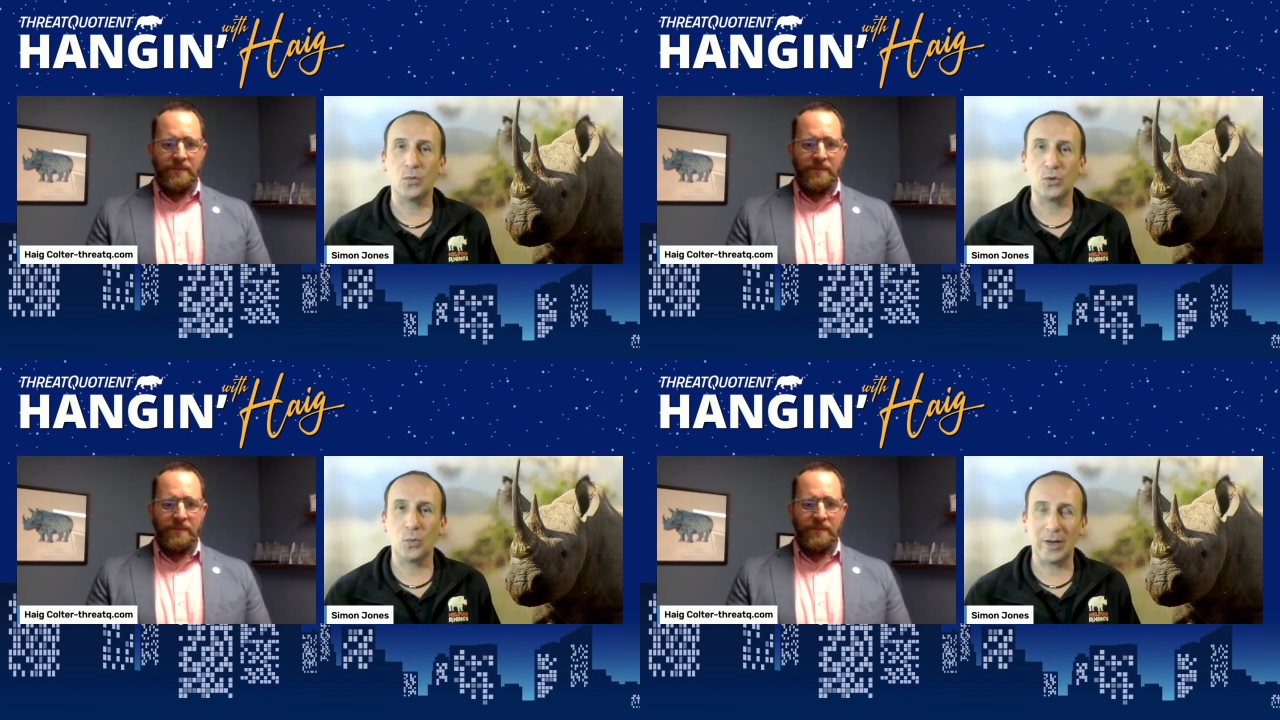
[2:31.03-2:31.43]

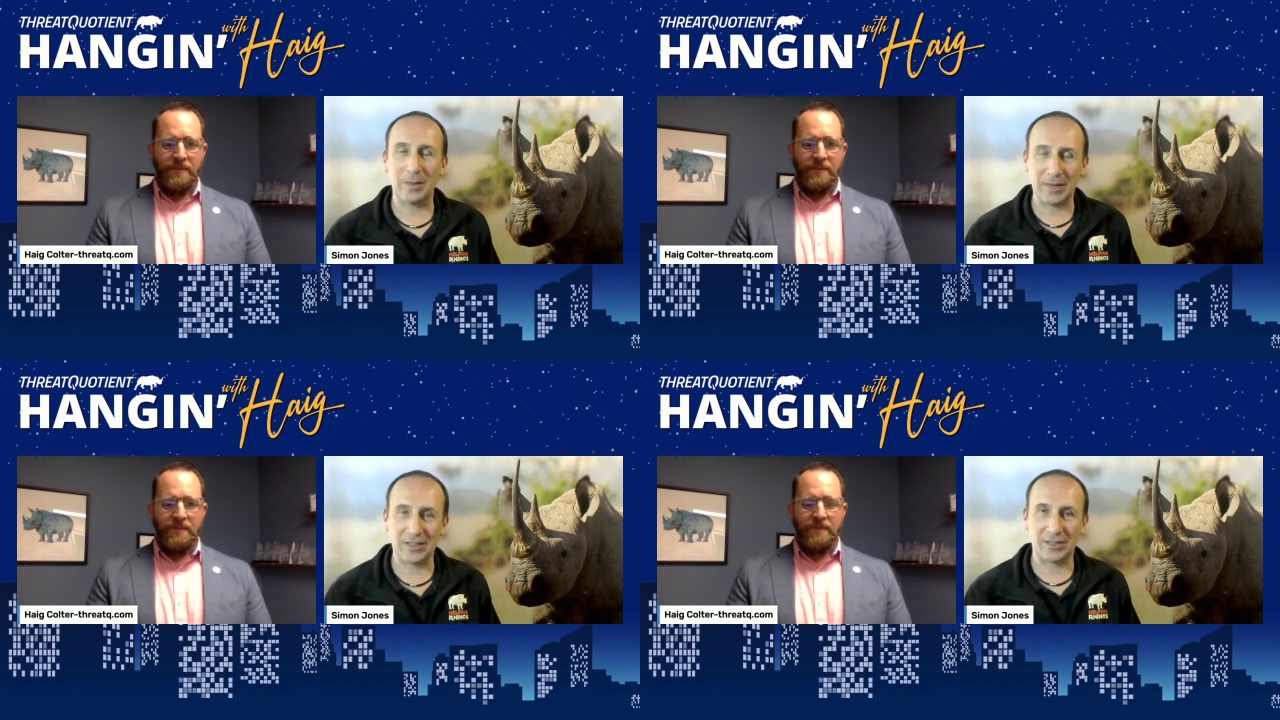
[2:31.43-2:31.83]
Speaker 1: so we're
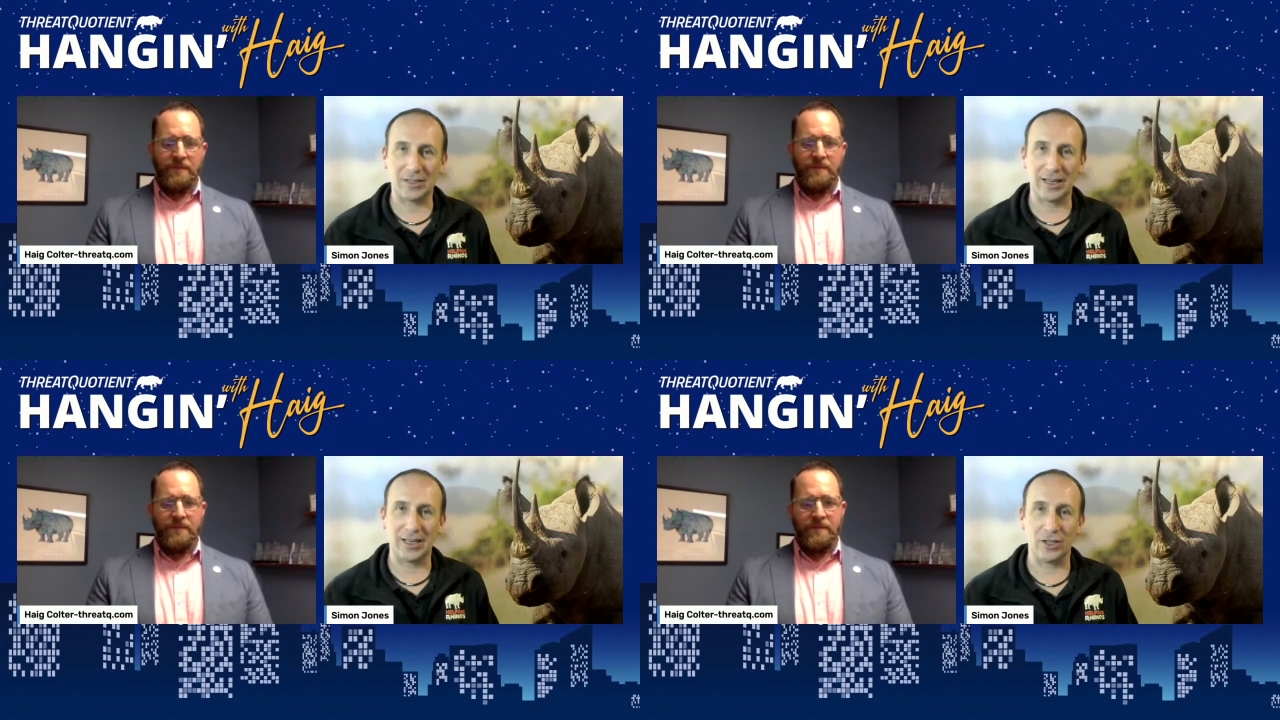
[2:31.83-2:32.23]
based
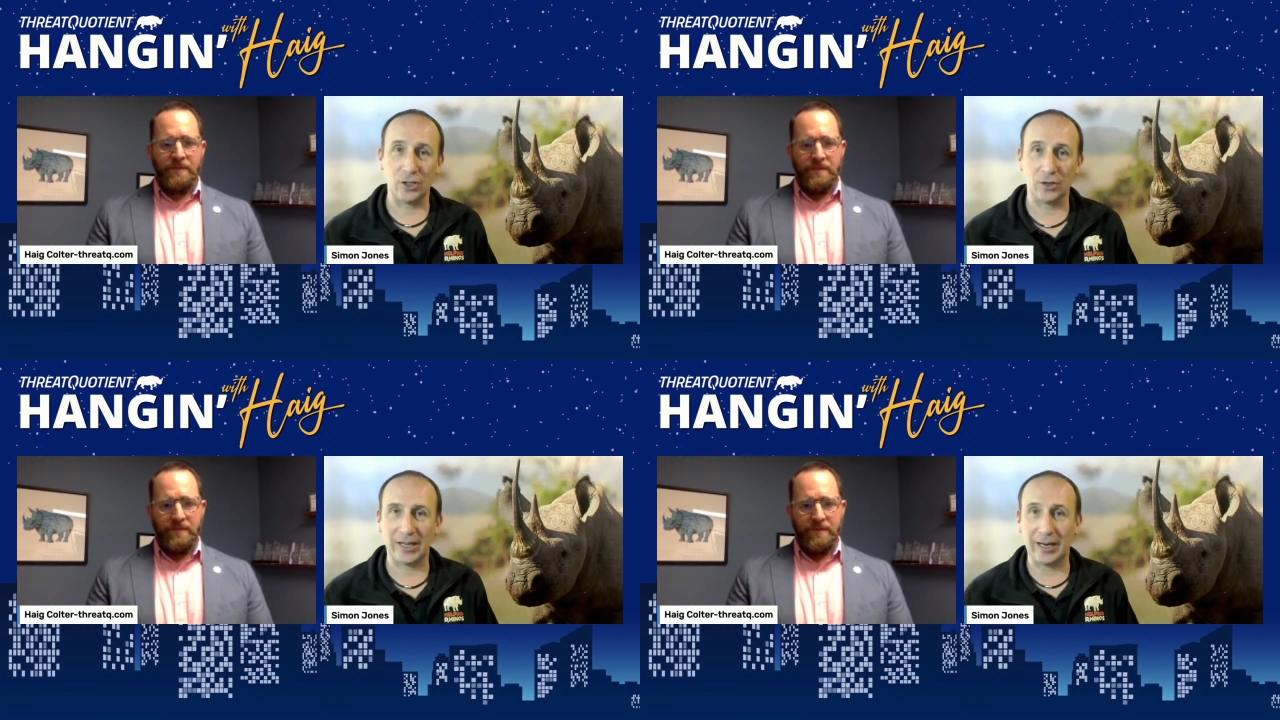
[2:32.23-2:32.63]
in the
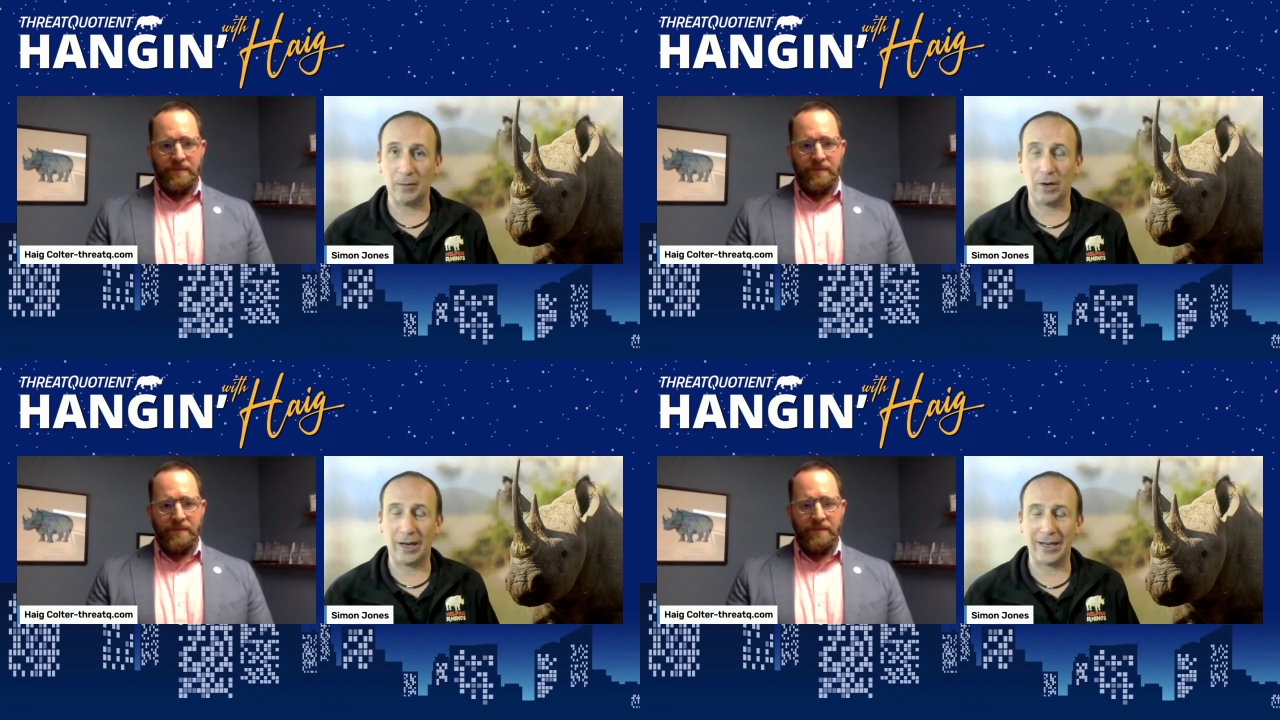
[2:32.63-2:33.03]
UK.
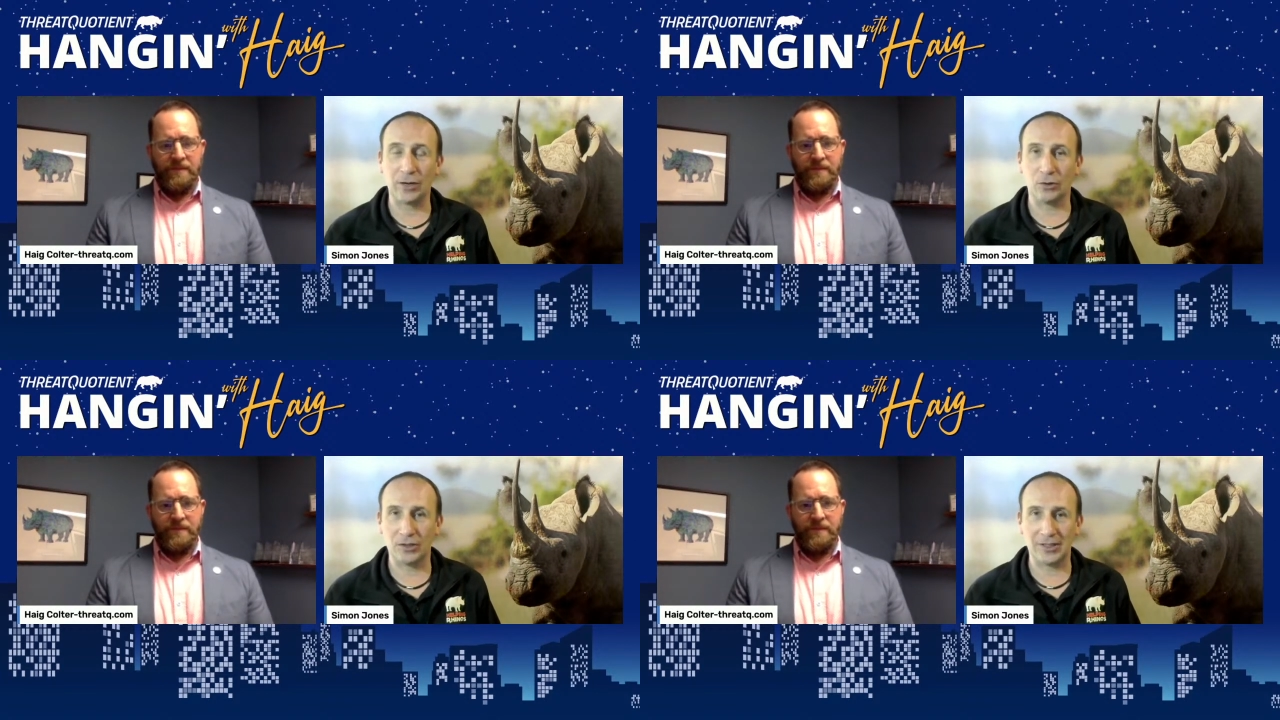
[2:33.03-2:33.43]
Well, our
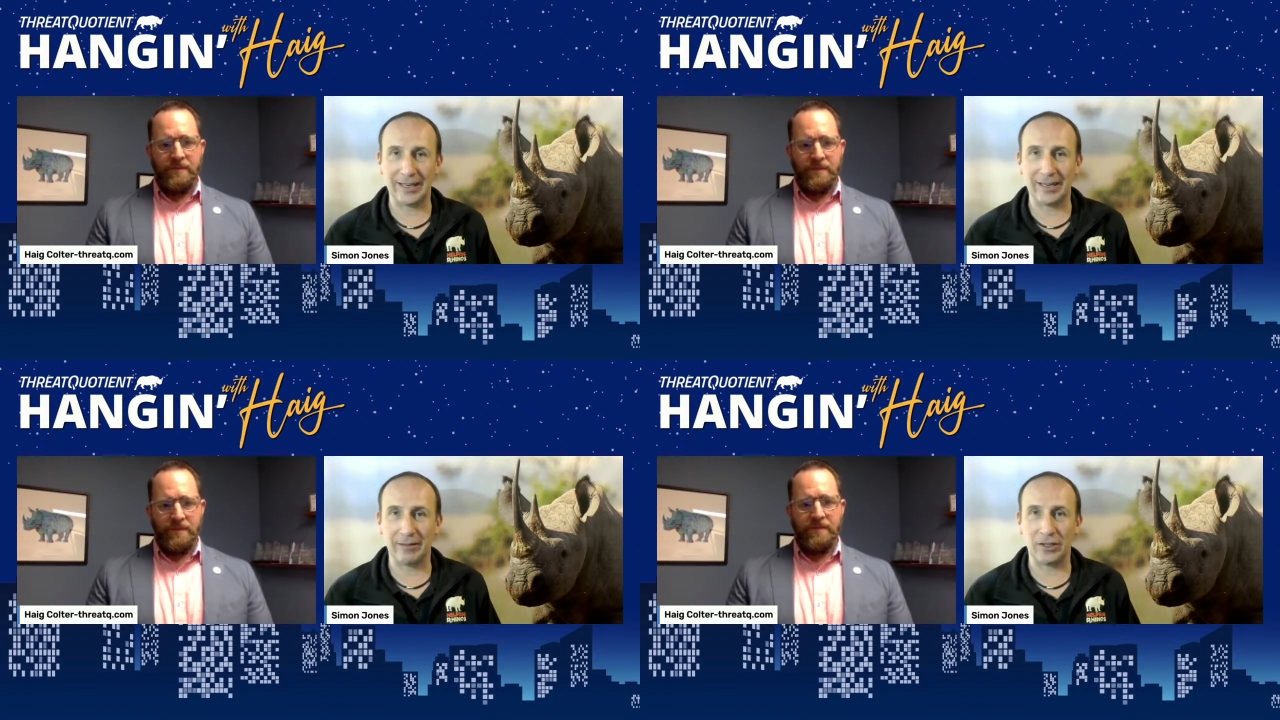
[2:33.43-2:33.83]
headquarters are
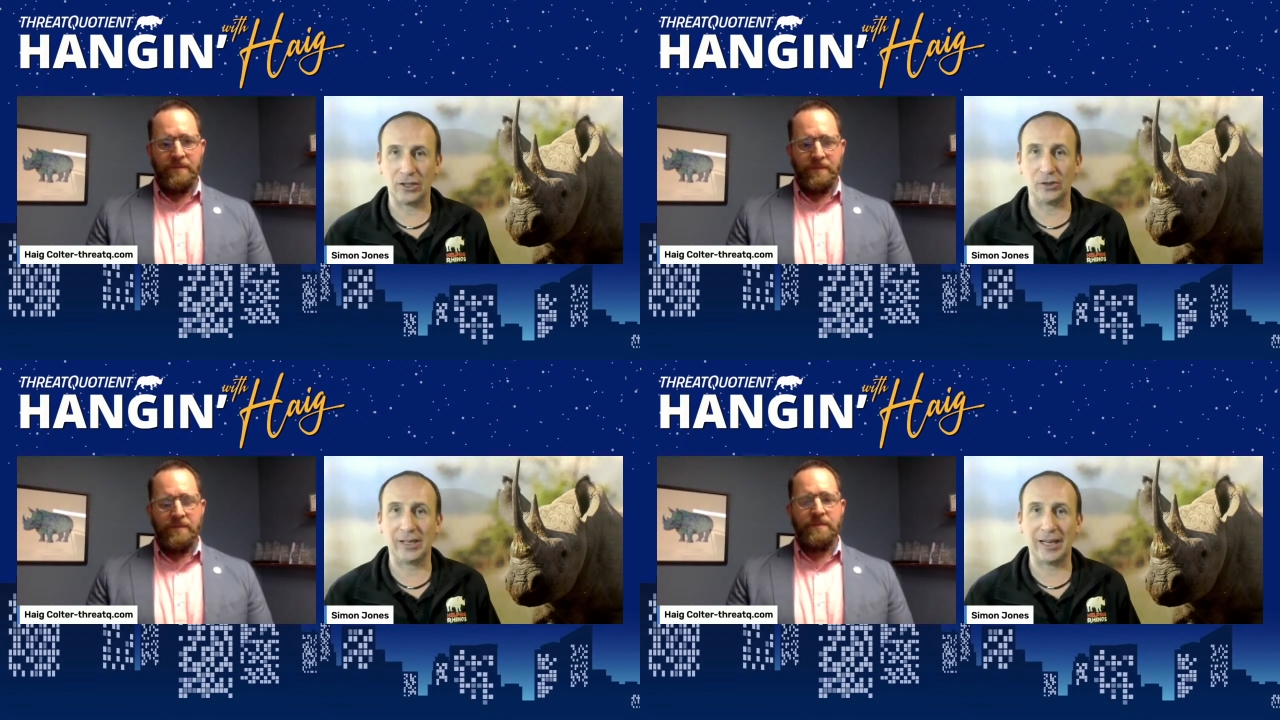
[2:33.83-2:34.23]
here in
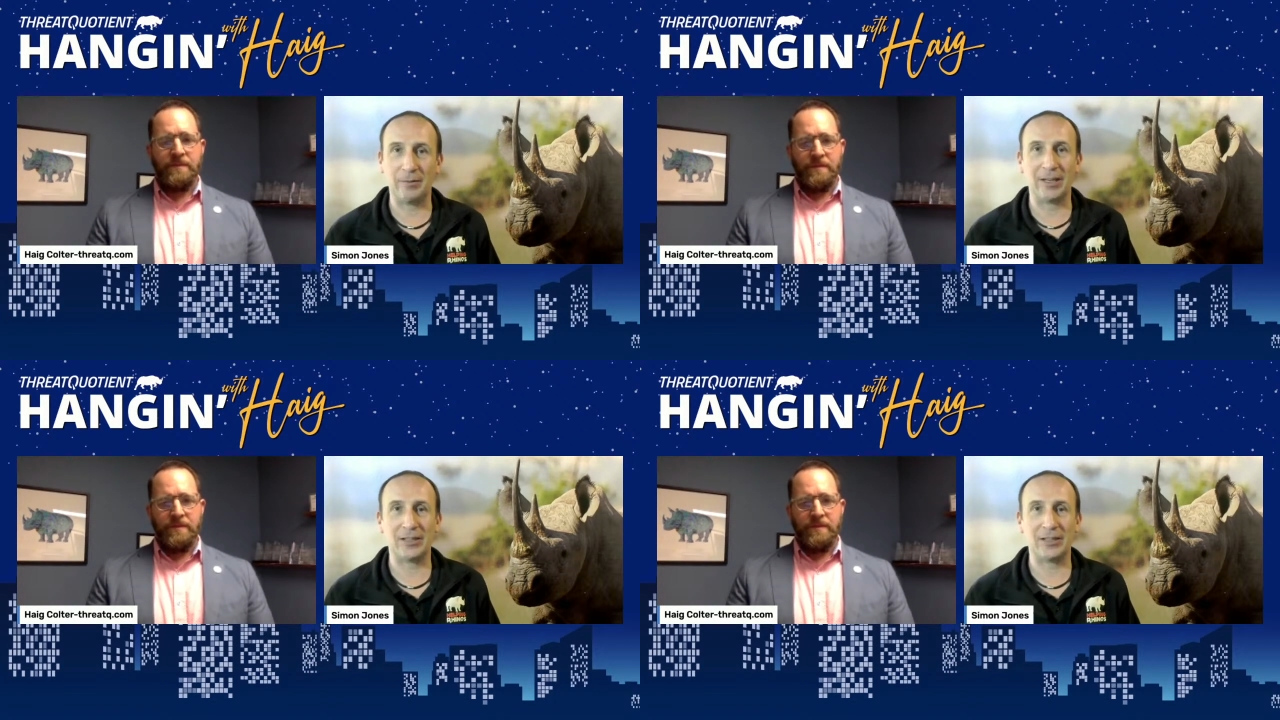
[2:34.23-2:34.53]
the UK. We